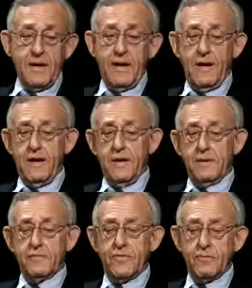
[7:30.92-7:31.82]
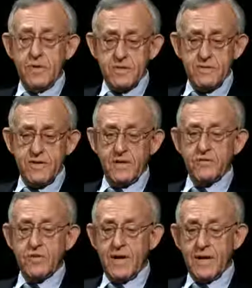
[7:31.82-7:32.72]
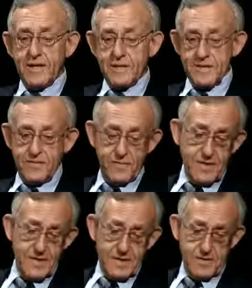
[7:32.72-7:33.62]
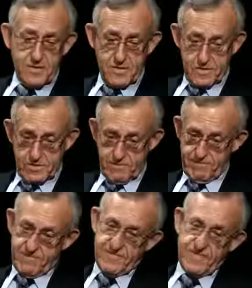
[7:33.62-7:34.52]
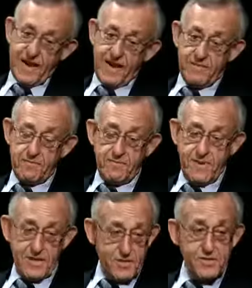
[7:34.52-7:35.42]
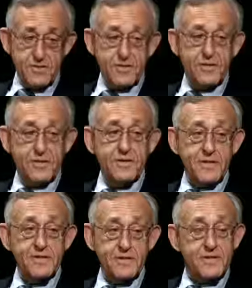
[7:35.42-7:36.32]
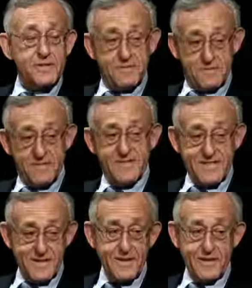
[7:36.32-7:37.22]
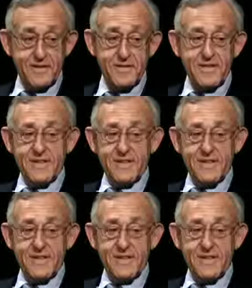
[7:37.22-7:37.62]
For most of our trials, if we get 5 patients a year into it, it's a lot.